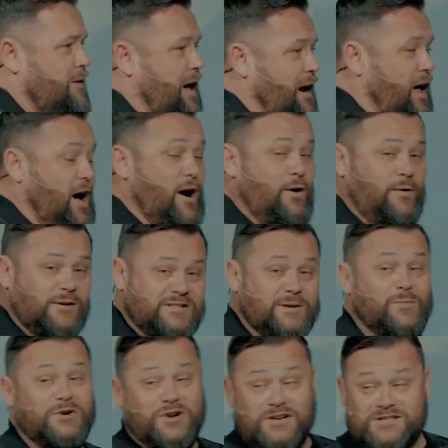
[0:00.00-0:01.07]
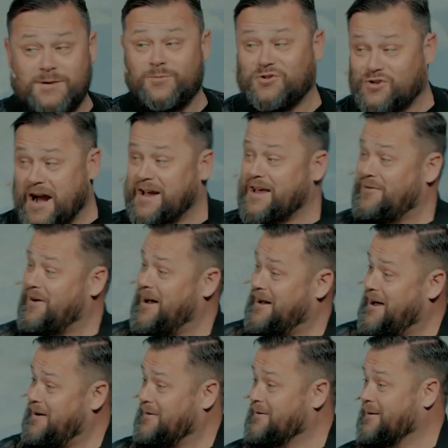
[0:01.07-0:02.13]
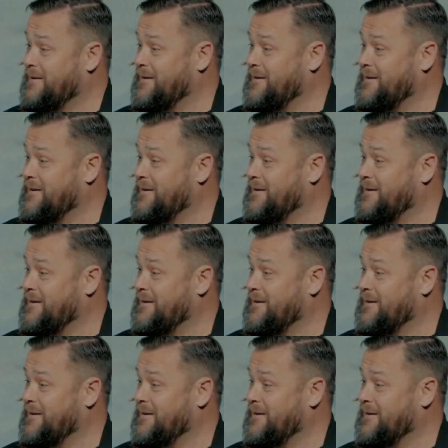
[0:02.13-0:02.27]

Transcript: Hello? Is someone tracking right now?